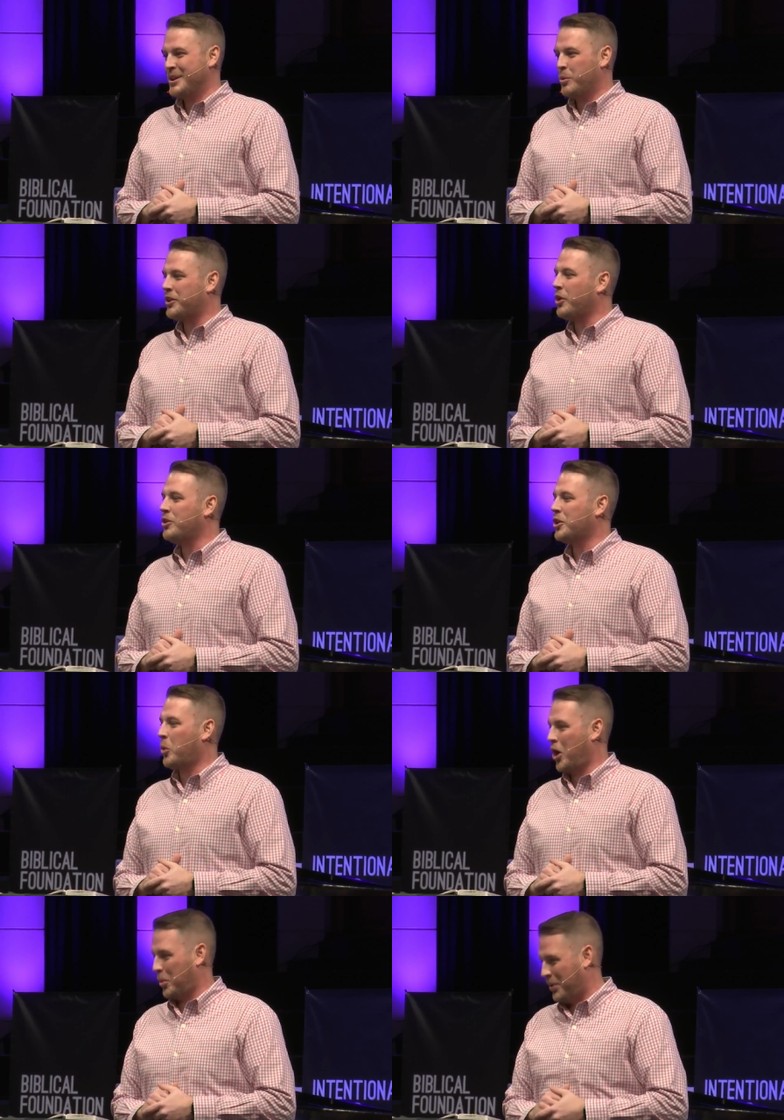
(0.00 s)
would go to
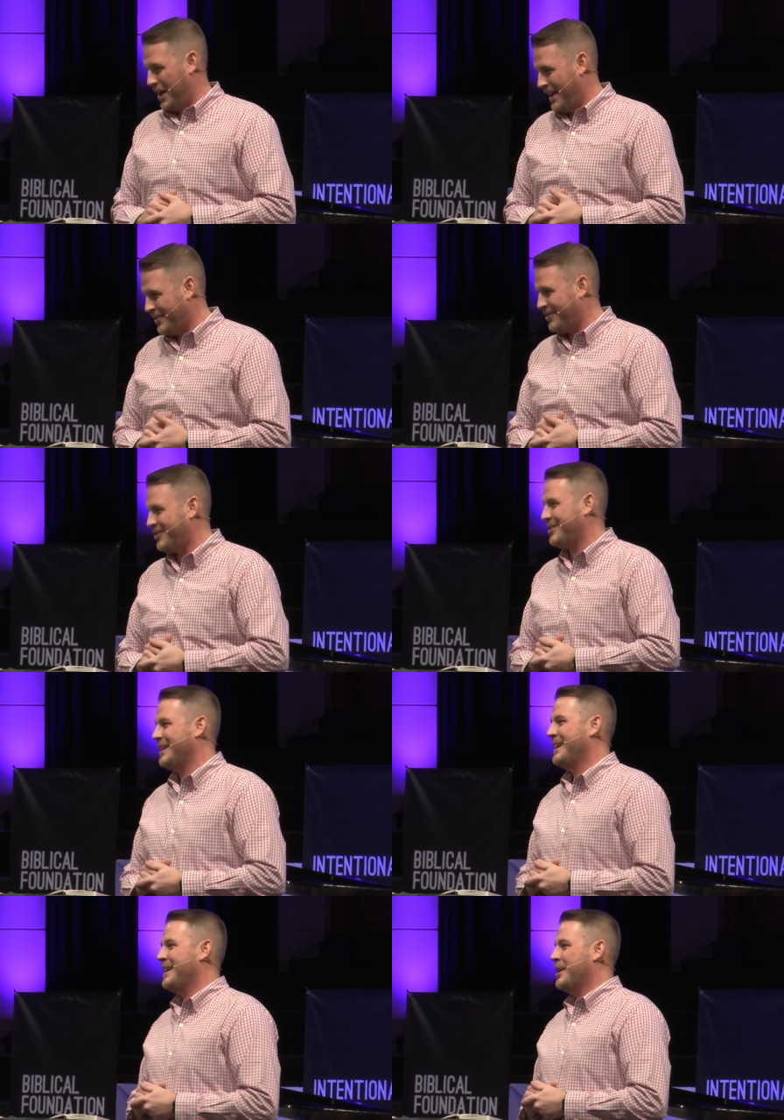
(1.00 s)
your workplace,
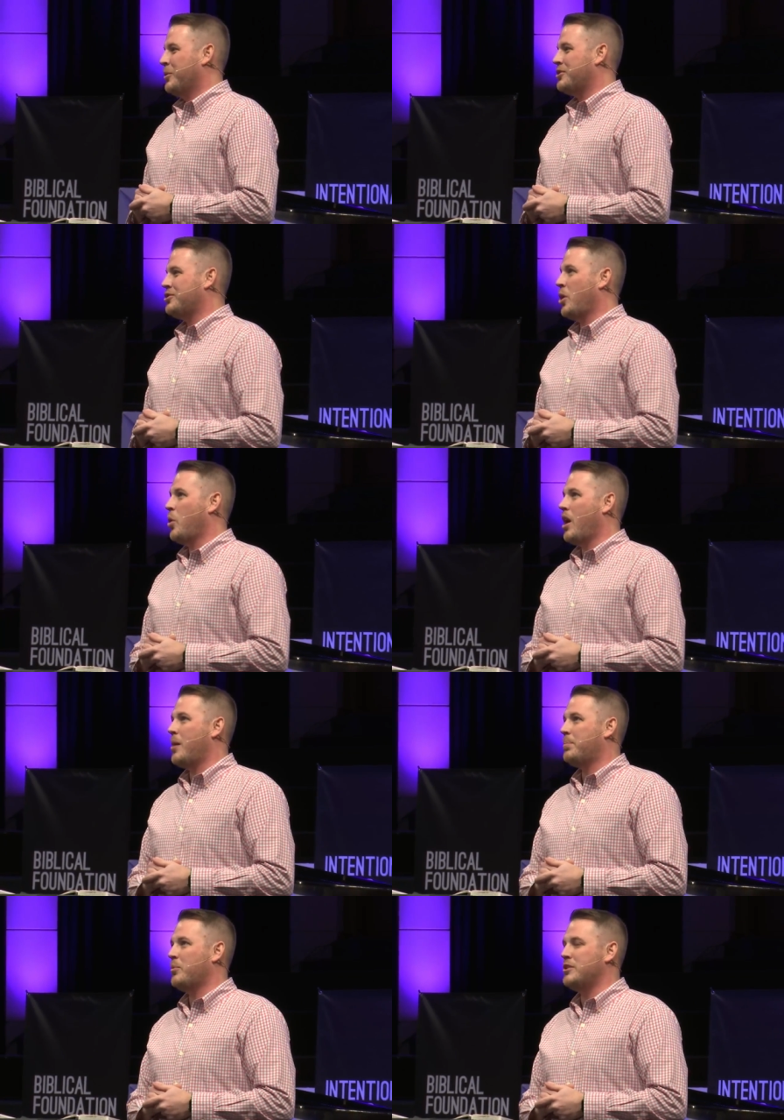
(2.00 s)
would show
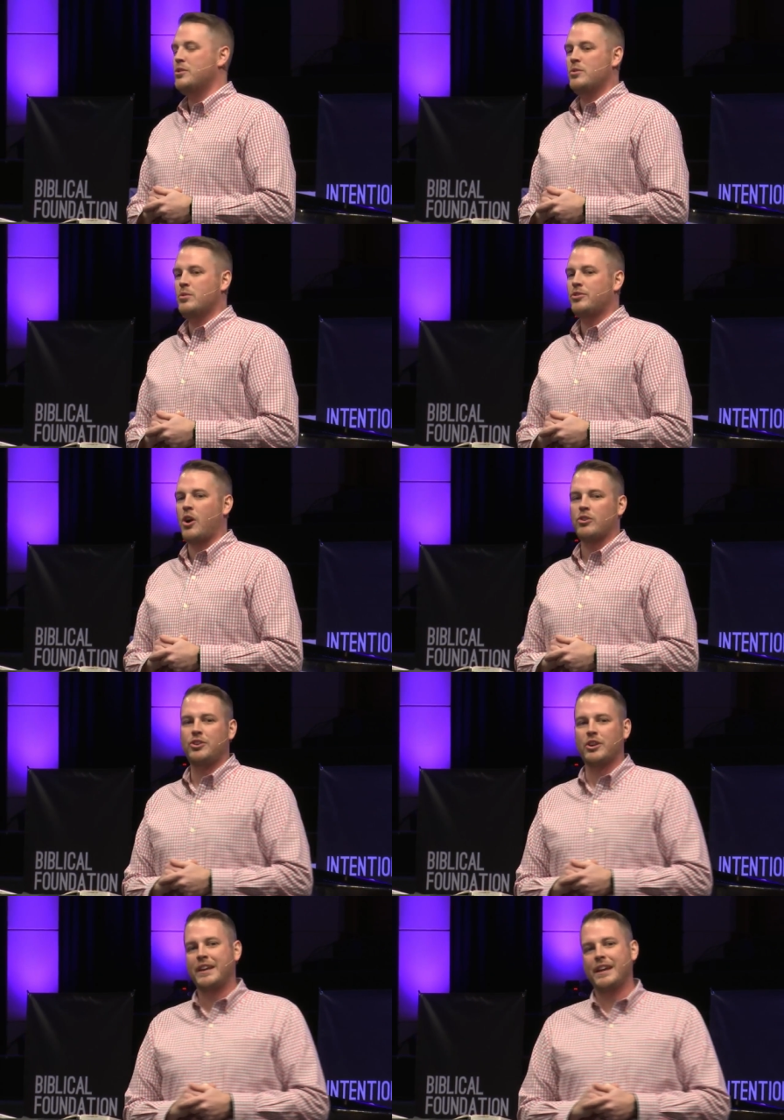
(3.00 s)
up when you talk
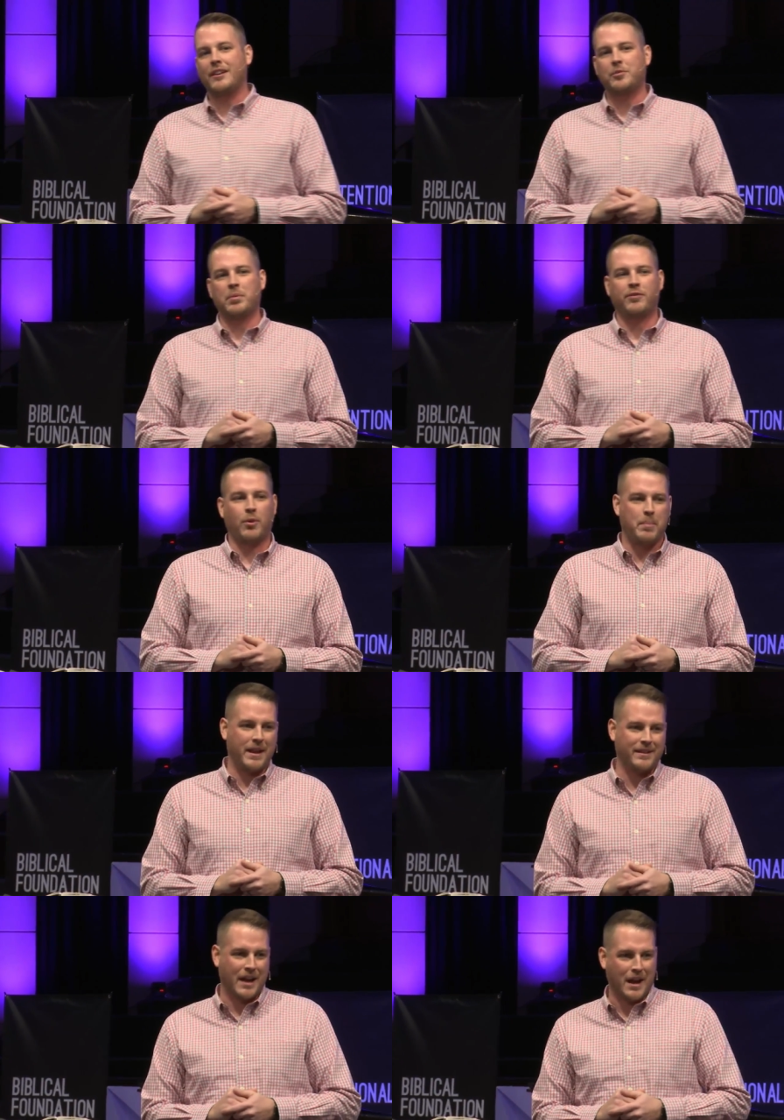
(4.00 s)
to your kids before
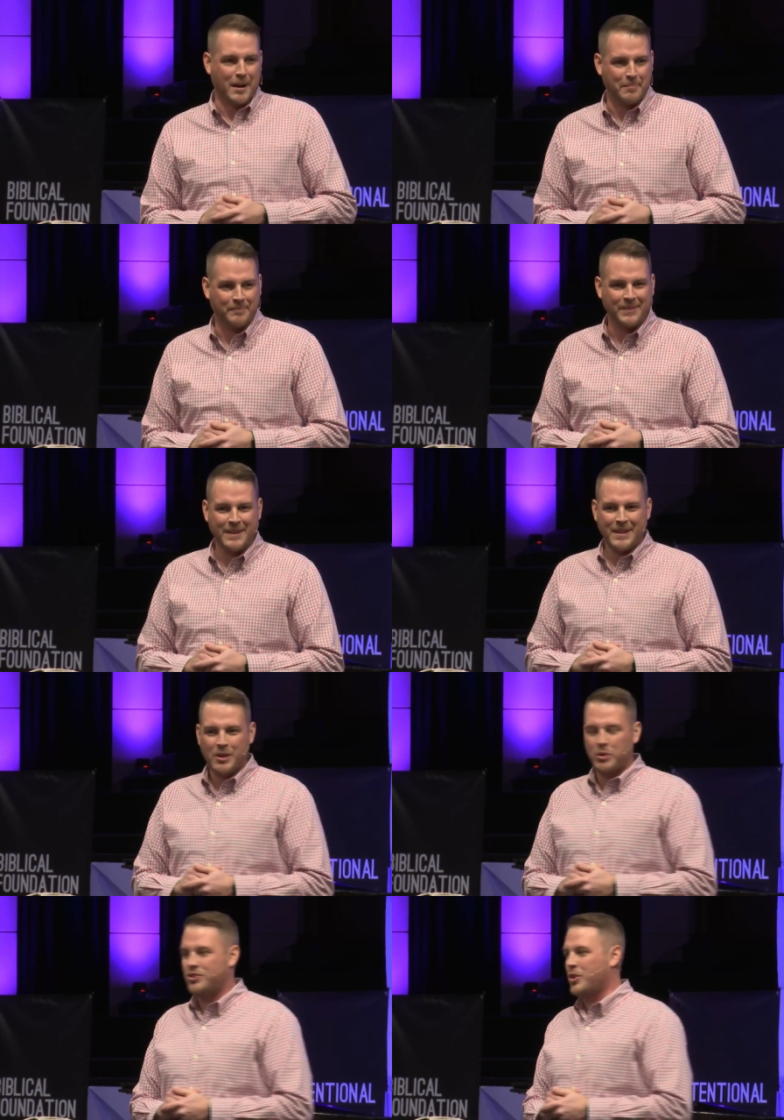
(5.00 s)
bedtime,
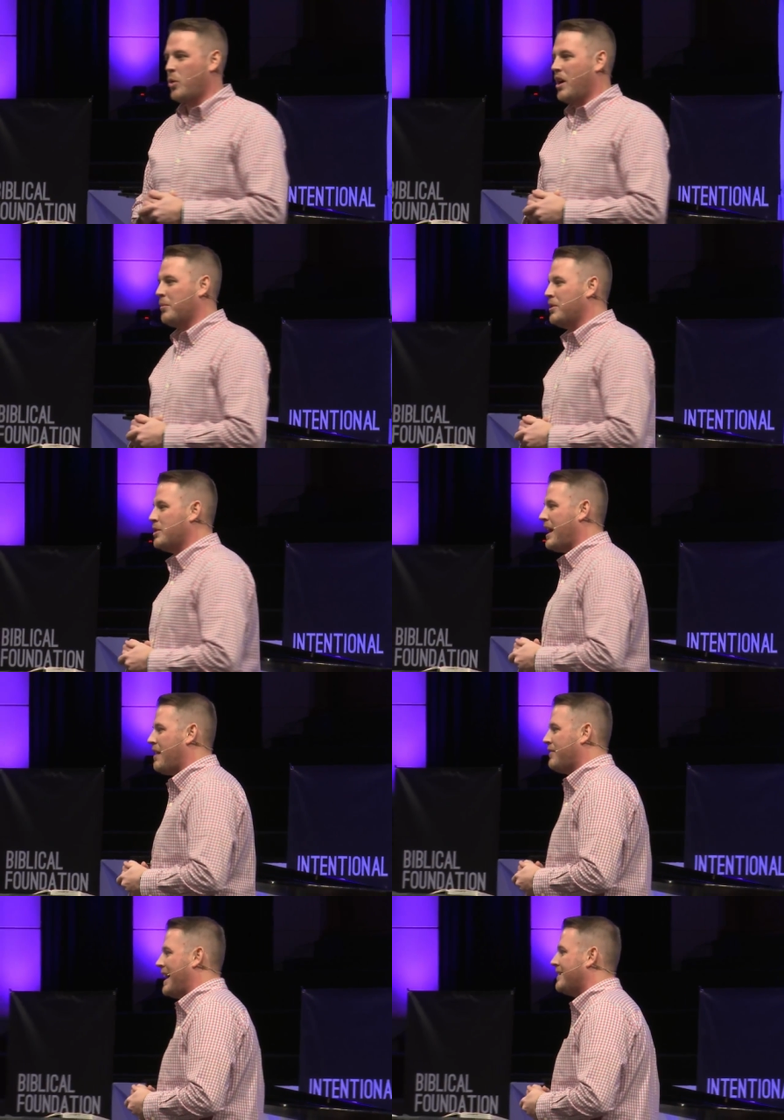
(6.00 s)
would show up when you
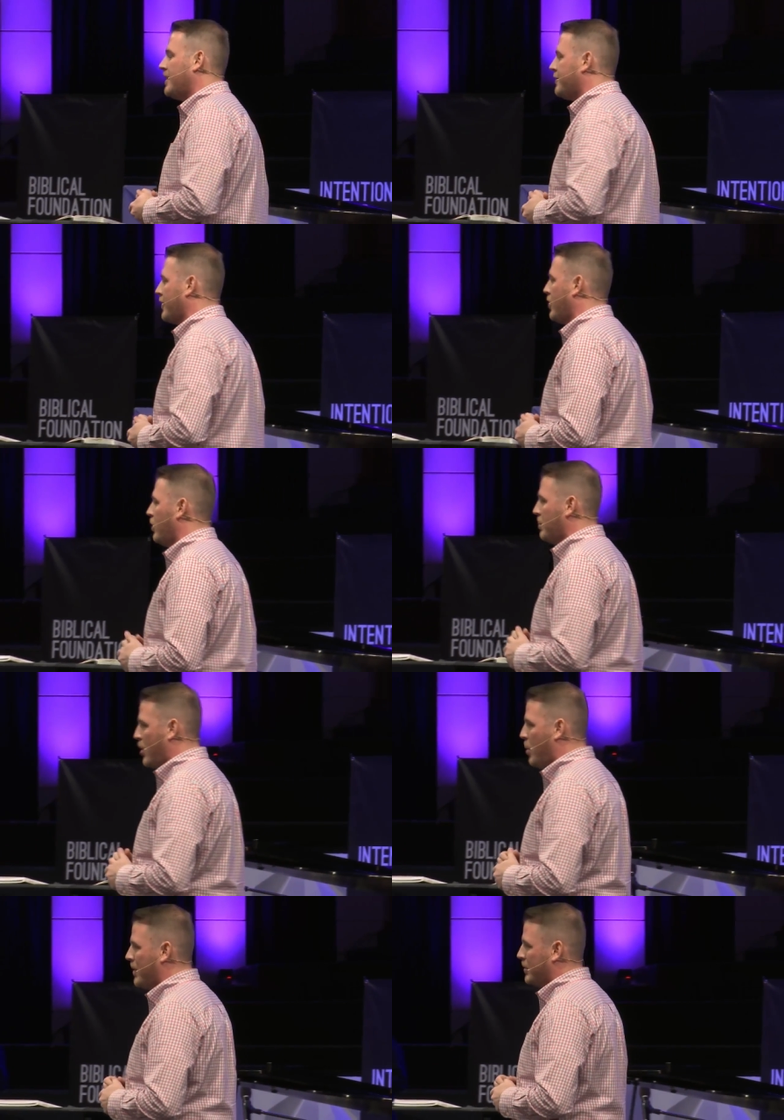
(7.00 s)
have that difficult
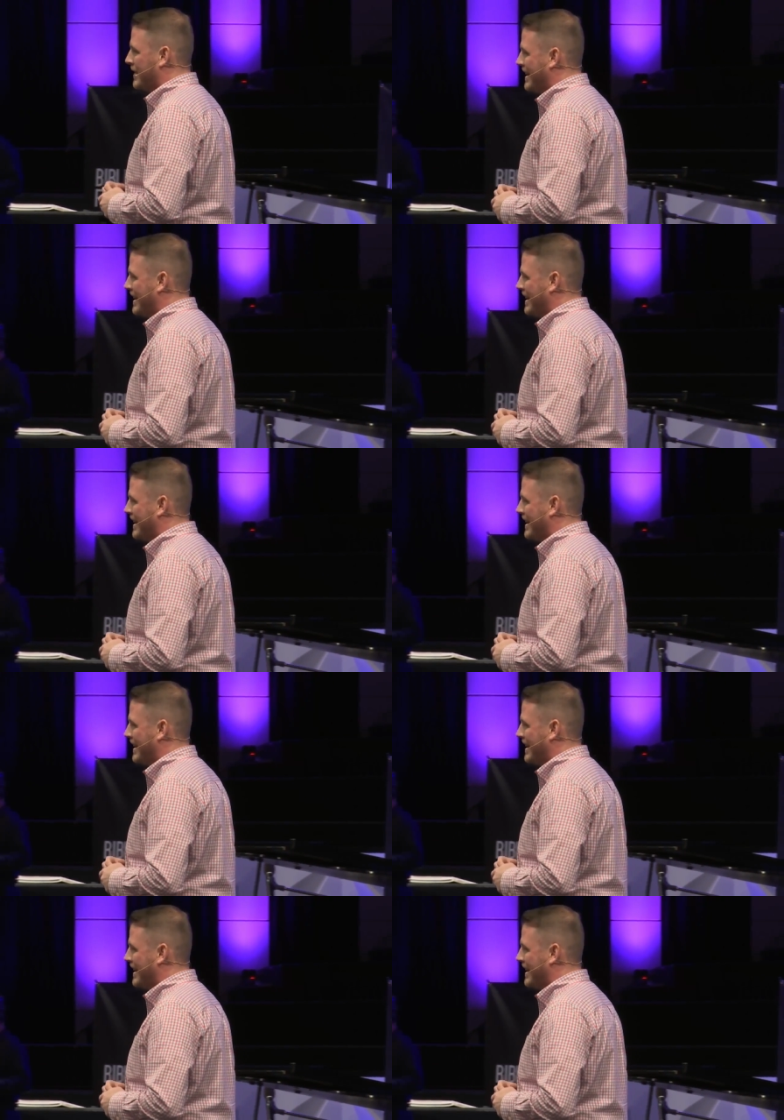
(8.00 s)
moment with